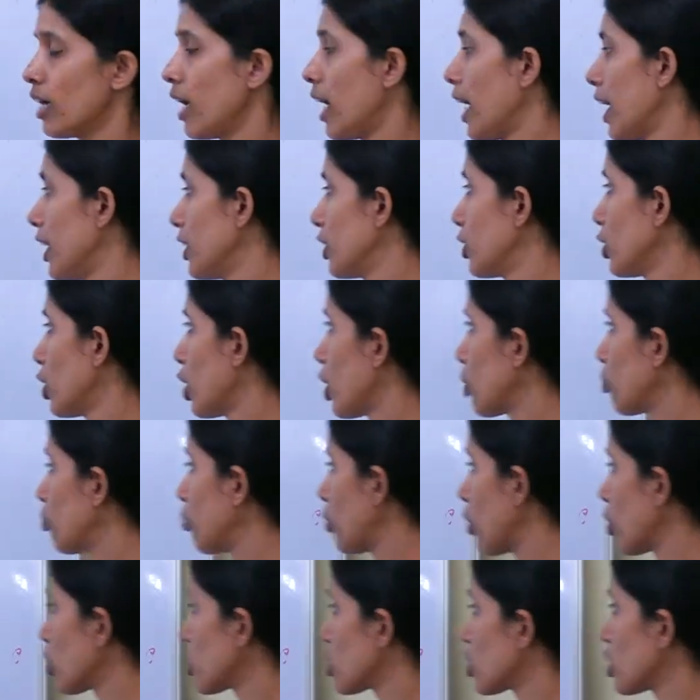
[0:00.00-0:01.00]
and your
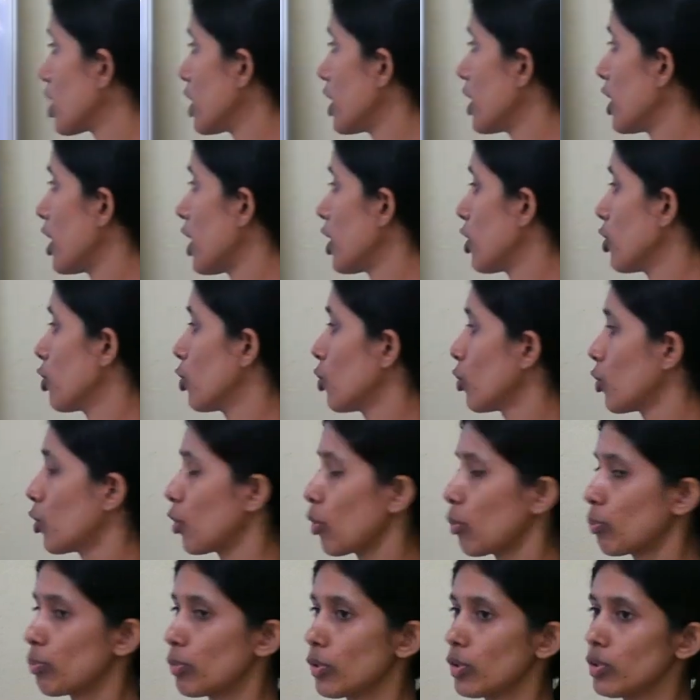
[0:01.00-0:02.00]
posterior
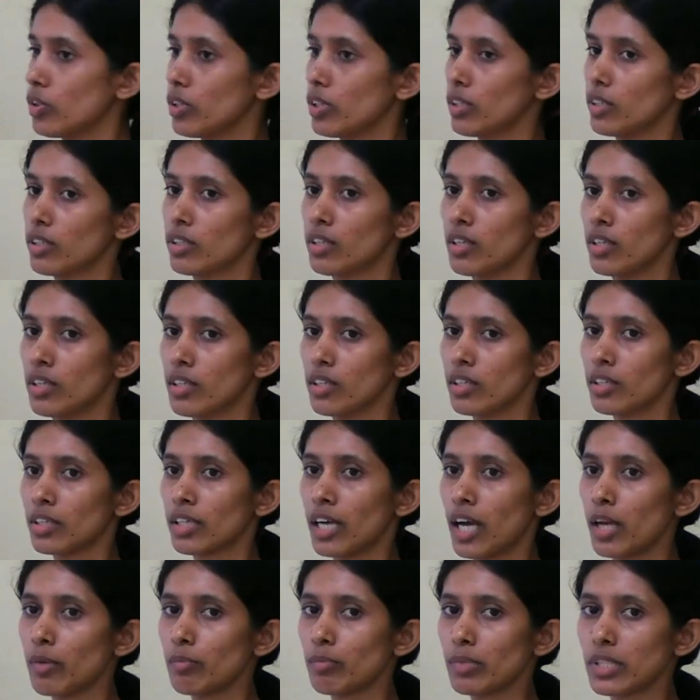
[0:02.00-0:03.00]
neuropore
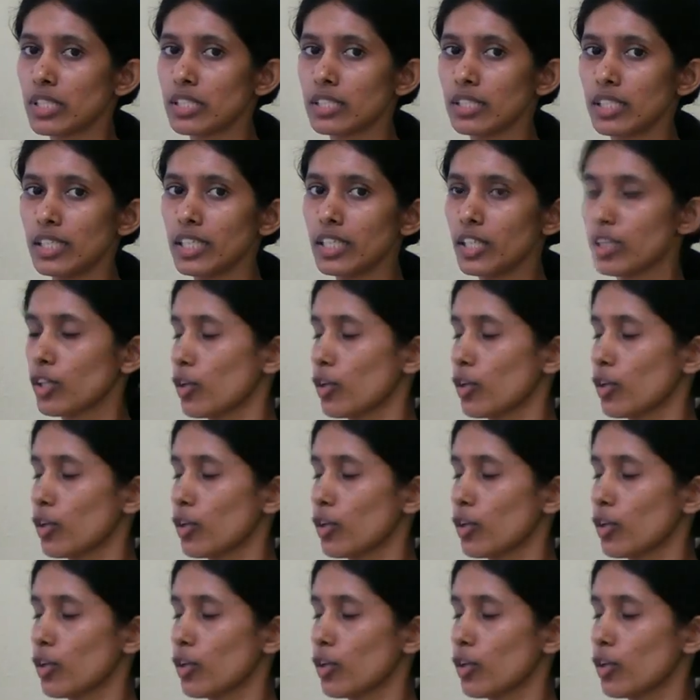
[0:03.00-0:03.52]
can be seen